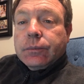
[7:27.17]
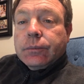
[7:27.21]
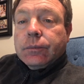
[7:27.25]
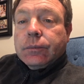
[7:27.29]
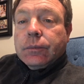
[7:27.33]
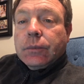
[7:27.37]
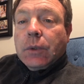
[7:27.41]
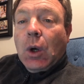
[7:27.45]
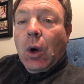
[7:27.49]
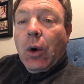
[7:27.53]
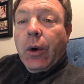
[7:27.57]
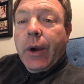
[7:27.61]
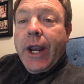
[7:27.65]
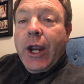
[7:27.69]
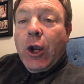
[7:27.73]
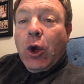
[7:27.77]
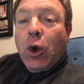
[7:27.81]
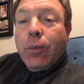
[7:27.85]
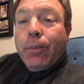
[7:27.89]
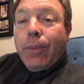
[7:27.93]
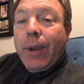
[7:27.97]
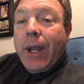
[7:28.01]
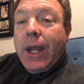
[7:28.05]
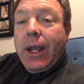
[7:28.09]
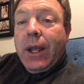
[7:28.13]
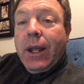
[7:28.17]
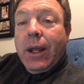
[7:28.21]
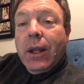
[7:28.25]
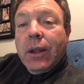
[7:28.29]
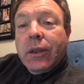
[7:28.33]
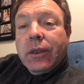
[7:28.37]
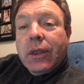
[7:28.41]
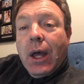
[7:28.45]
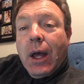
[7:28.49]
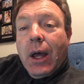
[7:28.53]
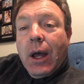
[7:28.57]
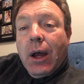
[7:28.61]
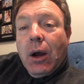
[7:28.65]
Or it could be
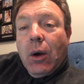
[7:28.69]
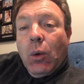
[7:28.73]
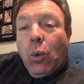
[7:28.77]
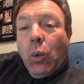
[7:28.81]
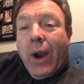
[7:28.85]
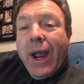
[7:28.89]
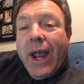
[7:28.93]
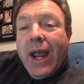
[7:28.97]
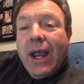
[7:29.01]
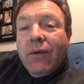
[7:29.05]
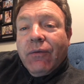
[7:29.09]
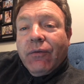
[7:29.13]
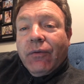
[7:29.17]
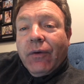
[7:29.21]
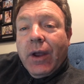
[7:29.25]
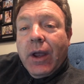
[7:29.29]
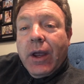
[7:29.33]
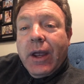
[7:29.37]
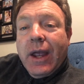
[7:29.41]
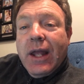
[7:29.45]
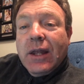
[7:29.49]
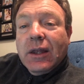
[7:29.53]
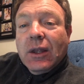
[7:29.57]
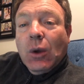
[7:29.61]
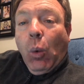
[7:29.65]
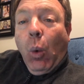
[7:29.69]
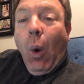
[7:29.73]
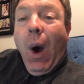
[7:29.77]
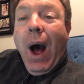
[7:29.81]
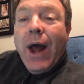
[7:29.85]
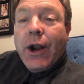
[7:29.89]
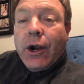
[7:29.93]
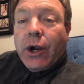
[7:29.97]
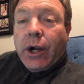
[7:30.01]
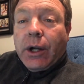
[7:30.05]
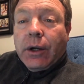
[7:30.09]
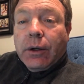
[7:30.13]
the wave in the water.